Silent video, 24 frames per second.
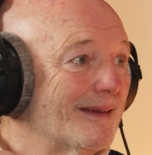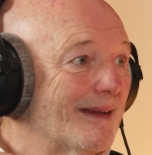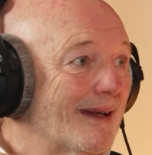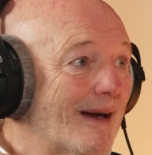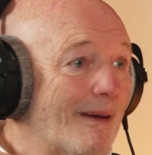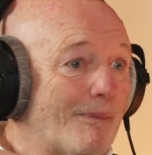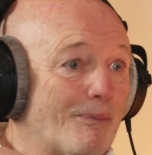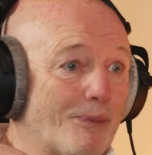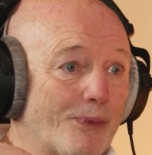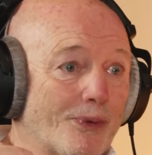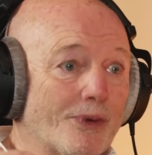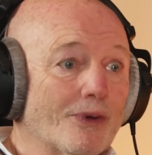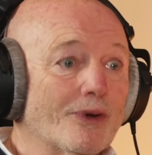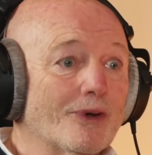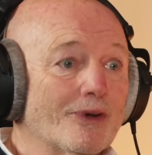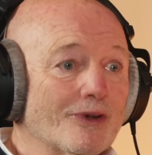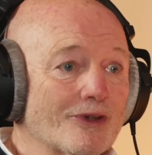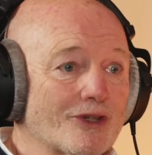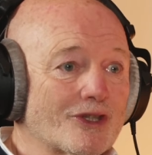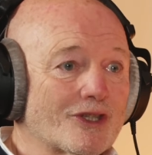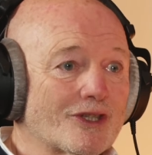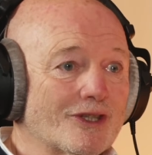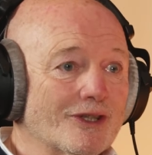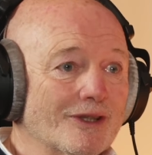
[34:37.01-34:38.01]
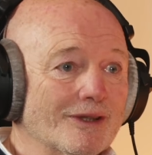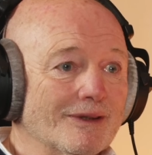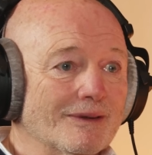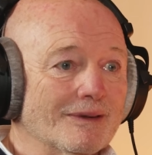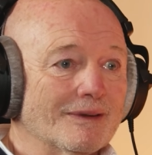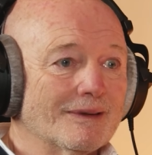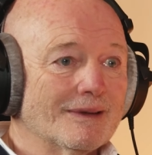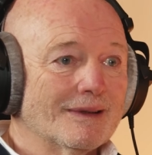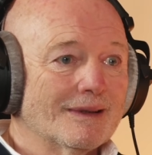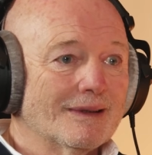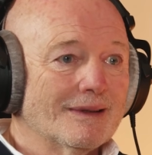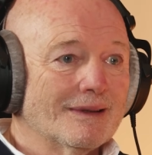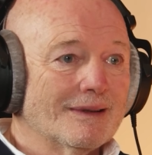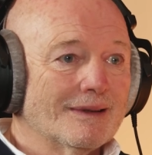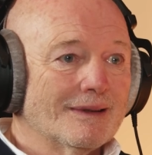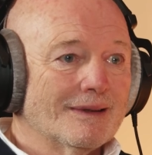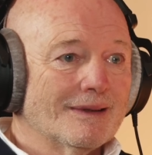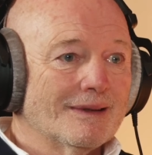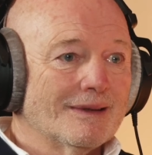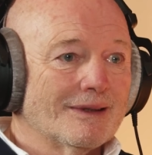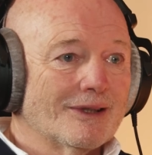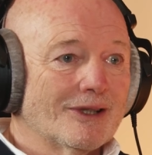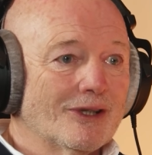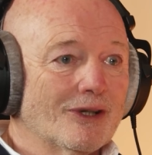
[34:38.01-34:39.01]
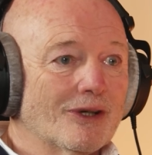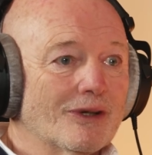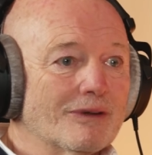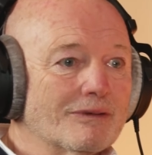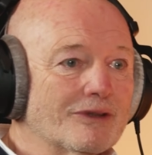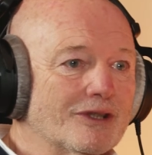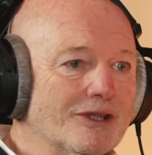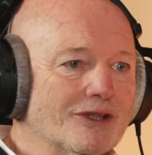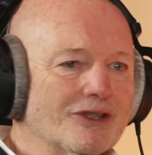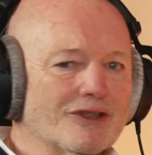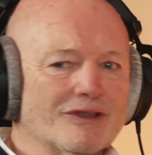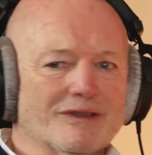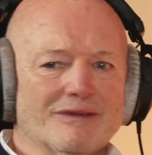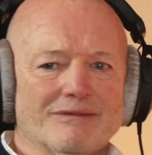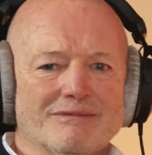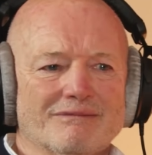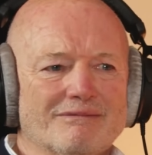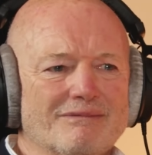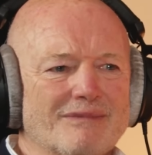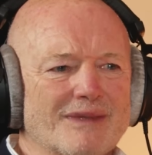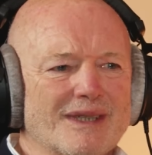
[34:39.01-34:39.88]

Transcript: approach to coaches, and